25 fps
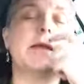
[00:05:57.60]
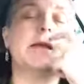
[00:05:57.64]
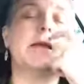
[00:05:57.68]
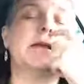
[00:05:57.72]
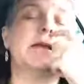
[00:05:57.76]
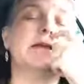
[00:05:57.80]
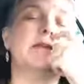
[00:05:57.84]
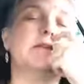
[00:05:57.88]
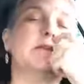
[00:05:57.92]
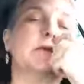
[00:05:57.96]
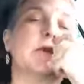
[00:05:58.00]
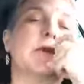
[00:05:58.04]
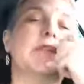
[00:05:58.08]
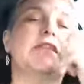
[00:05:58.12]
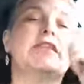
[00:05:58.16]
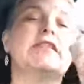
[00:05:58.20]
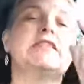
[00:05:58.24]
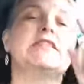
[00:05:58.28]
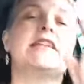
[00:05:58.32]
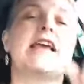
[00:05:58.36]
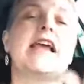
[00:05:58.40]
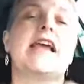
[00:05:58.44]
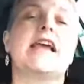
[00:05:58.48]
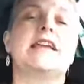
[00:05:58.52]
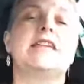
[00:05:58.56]
So in the
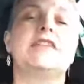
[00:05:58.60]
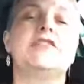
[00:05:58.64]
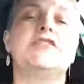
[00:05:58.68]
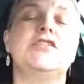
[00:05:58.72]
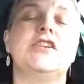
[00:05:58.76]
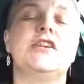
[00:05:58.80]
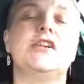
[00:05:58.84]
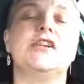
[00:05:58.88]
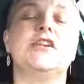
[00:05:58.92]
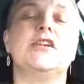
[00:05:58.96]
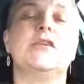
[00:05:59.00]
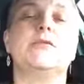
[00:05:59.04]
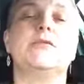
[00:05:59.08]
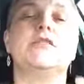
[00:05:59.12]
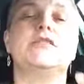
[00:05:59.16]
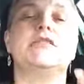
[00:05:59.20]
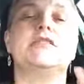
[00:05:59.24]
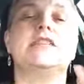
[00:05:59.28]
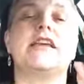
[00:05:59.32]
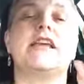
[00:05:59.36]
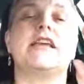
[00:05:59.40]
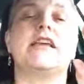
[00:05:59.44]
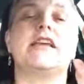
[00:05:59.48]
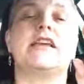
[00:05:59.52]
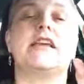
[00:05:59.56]
second year, you would
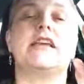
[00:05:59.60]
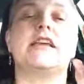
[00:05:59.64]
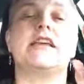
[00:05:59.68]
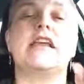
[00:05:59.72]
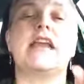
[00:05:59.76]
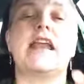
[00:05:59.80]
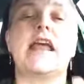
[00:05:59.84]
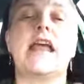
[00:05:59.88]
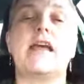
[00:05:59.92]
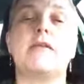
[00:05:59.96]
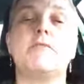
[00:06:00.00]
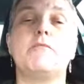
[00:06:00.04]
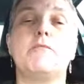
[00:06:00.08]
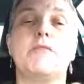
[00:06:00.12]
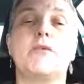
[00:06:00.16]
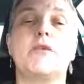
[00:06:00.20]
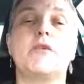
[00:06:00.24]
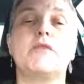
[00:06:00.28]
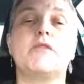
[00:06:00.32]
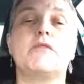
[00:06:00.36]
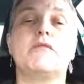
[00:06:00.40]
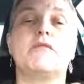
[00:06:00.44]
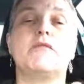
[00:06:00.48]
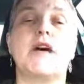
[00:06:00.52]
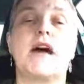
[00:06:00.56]
take your net book
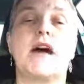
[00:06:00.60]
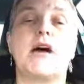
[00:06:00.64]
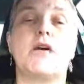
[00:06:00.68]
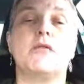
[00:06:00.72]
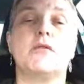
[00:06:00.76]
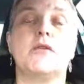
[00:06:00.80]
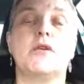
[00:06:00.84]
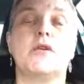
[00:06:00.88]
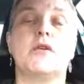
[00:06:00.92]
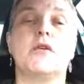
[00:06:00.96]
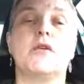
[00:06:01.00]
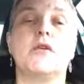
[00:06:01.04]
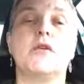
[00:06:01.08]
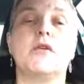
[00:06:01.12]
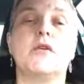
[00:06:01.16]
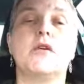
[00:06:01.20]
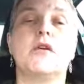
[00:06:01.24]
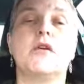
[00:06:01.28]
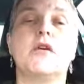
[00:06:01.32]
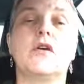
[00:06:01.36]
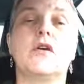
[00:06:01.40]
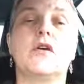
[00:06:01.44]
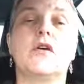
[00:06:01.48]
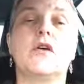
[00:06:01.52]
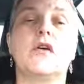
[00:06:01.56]
value
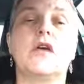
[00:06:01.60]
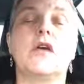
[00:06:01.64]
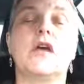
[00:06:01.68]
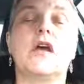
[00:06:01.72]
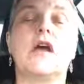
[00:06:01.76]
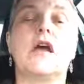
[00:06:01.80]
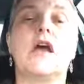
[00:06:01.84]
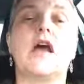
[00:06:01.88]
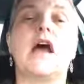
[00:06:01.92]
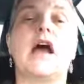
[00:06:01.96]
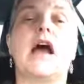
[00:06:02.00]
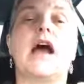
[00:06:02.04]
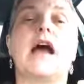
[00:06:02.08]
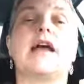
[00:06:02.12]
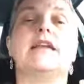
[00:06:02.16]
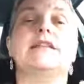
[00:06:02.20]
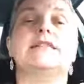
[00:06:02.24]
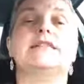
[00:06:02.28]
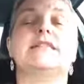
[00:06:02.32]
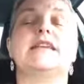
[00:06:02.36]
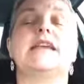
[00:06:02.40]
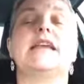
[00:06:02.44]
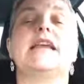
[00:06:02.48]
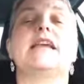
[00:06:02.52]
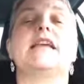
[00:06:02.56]
and
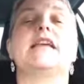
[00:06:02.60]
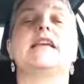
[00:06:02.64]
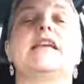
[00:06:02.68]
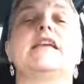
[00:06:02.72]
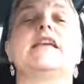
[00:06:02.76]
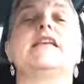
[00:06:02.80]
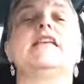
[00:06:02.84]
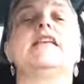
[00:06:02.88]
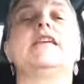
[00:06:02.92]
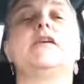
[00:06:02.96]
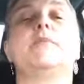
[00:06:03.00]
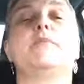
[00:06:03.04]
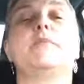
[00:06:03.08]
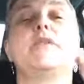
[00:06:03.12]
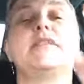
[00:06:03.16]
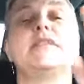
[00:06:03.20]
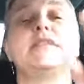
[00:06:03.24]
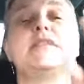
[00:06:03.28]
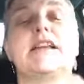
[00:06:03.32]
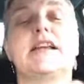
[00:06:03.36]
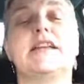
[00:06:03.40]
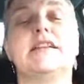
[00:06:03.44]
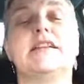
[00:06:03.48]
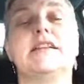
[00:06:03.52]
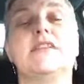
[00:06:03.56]
take your
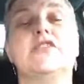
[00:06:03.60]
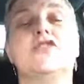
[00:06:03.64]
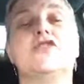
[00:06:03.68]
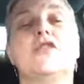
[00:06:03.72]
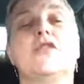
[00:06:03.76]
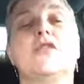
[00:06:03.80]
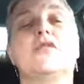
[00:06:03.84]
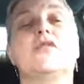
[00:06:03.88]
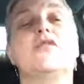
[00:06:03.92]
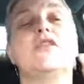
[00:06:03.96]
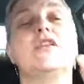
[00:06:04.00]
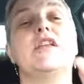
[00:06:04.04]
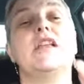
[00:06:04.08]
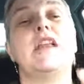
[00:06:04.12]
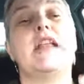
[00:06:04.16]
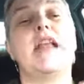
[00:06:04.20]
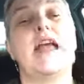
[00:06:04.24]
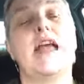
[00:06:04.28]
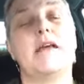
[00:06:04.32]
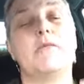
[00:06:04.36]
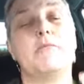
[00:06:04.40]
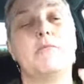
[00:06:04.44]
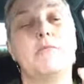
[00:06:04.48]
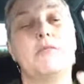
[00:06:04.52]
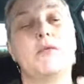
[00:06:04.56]
percentage off the
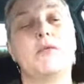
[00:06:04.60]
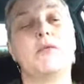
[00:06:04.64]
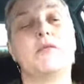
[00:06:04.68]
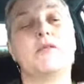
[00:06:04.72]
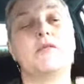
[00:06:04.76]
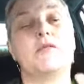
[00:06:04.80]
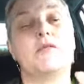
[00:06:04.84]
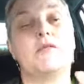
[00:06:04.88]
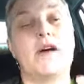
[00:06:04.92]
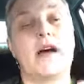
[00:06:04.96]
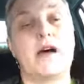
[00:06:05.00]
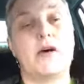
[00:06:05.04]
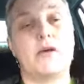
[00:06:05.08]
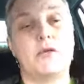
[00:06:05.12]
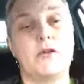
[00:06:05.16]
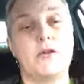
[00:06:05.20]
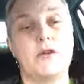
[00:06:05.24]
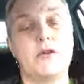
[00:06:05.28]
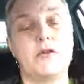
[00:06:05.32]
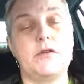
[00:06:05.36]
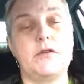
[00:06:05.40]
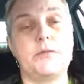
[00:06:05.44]
net book value